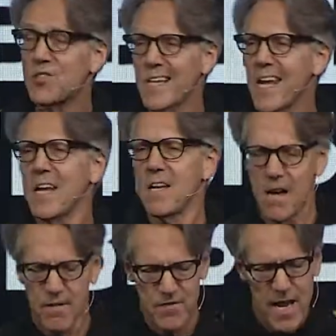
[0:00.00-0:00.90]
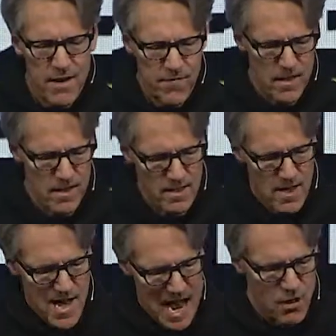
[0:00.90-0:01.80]
Seed of David,
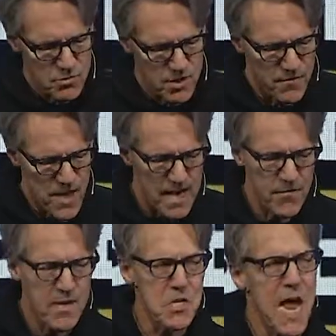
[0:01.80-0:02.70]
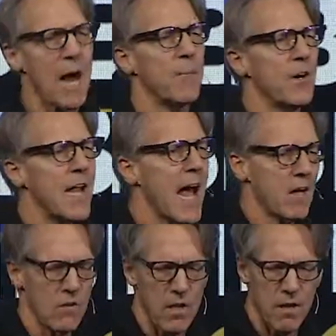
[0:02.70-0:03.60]
House of David,
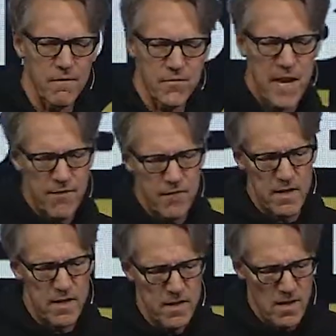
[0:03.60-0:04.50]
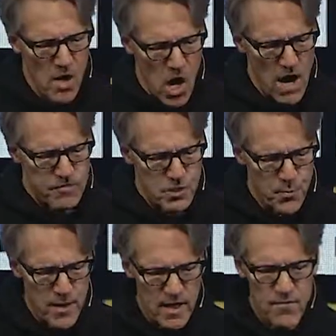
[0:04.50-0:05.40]
Tabernacle of David,
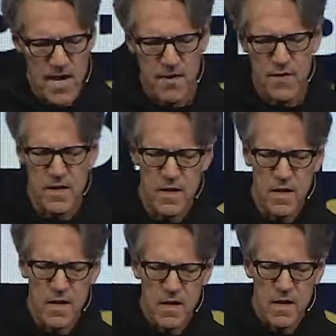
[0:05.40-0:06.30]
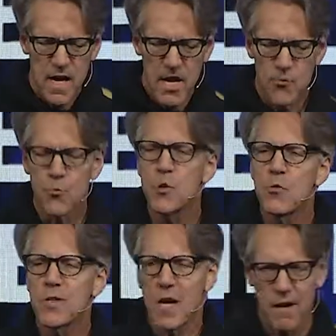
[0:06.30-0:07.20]
Offspring of David, and
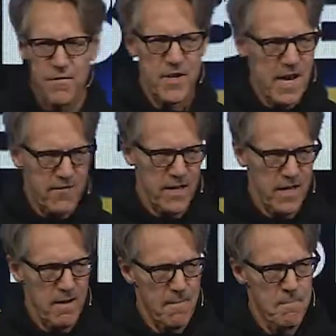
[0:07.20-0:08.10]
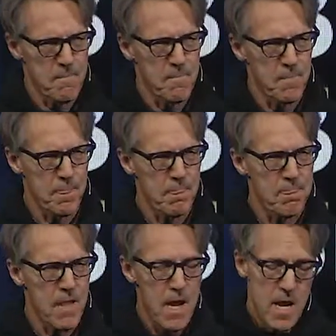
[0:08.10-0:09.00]
Root of David.
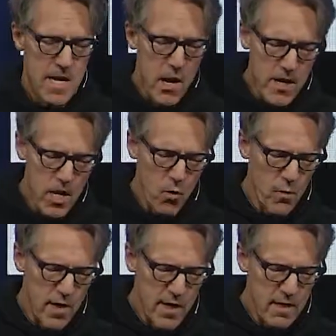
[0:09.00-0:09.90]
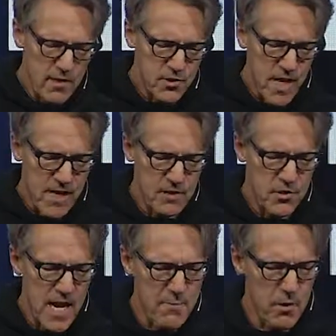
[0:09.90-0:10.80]
Now, I know we're in Second
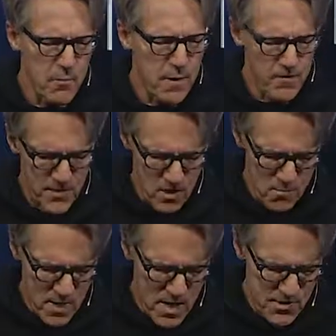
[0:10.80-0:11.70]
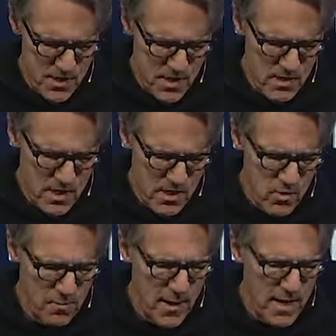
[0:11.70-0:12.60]
Samuel, but if you don't mind, turn in
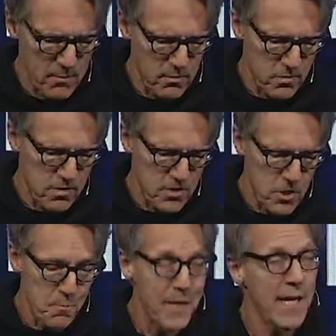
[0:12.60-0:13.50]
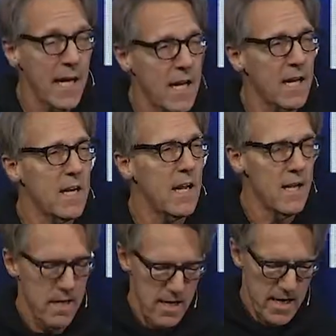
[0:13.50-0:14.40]
your Bibles to begin
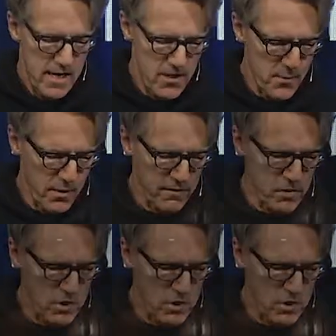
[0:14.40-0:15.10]
in the book of